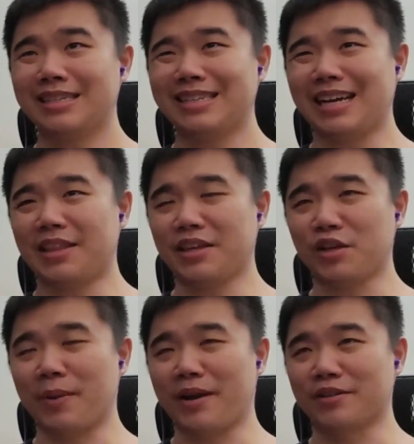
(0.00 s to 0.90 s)
I think
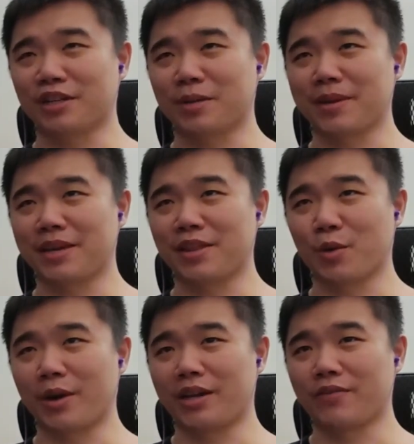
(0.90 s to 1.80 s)
your parents are gonna be in there
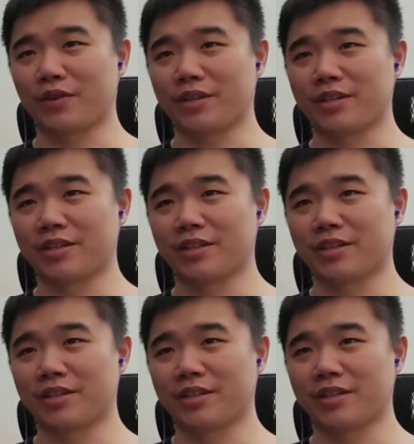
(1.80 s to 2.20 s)
waiting for you.